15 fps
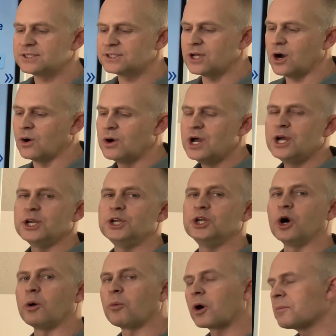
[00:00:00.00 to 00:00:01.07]
So
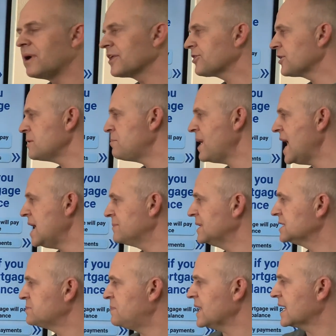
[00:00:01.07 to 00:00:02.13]
no more monthly
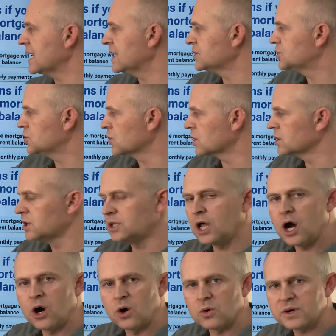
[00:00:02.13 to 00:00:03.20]
payments because your
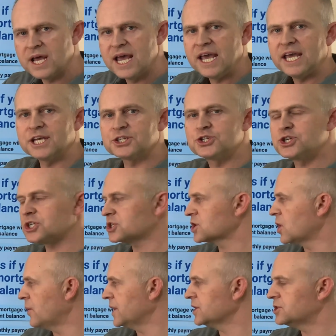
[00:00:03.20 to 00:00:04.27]
loan is just
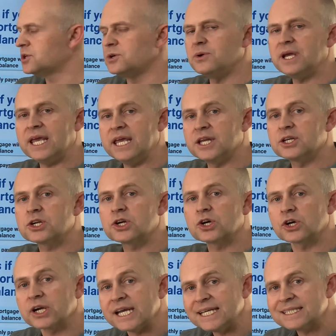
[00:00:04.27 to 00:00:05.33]
going to
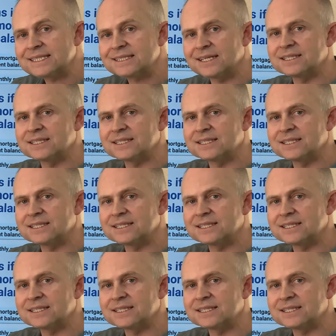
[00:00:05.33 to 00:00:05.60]
increase.